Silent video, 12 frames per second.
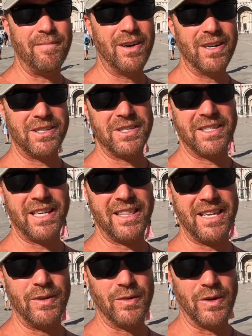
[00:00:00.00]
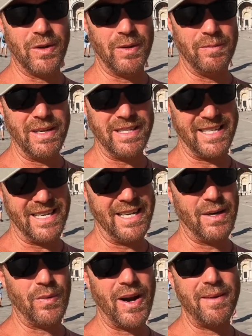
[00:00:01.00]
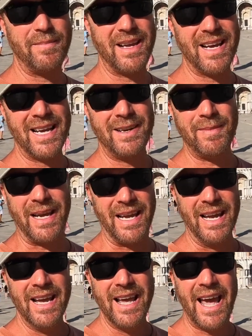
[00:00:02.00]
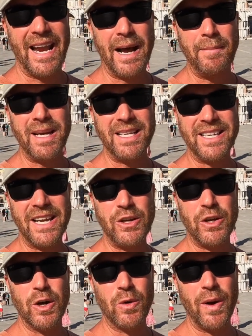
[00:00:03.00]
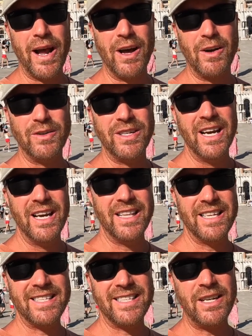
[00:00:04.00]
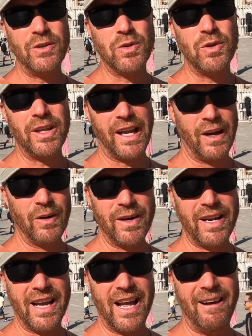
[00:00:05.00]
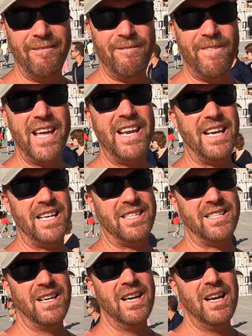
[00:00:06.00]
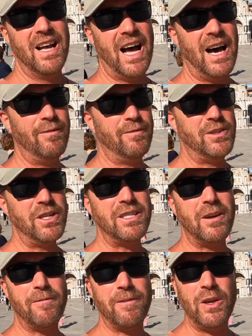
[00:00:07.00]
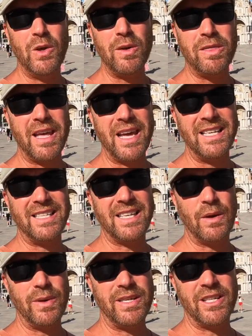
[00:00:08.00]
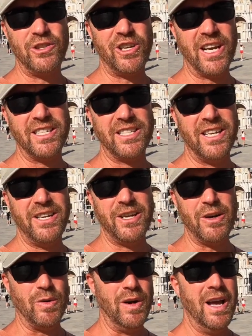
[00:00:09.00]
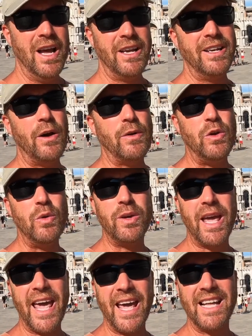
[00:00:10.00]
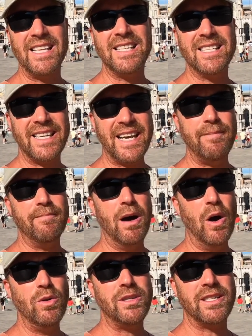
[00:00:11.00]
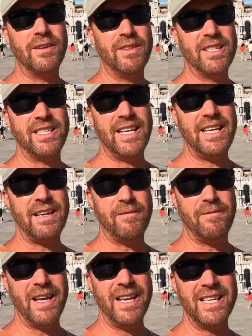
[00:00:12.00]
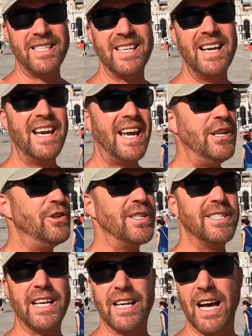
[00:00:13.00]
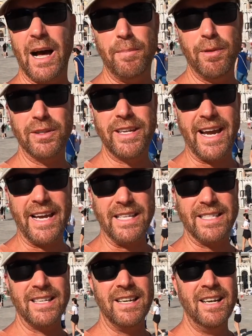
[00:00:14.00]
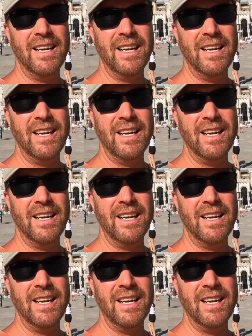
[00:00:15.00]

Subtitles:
Mark's Cathedral, right behind me. And I'm going to take you around the central area of Venice of just a few things that we suggest to do. Now, you can see most of the city of Venice in just a couple days.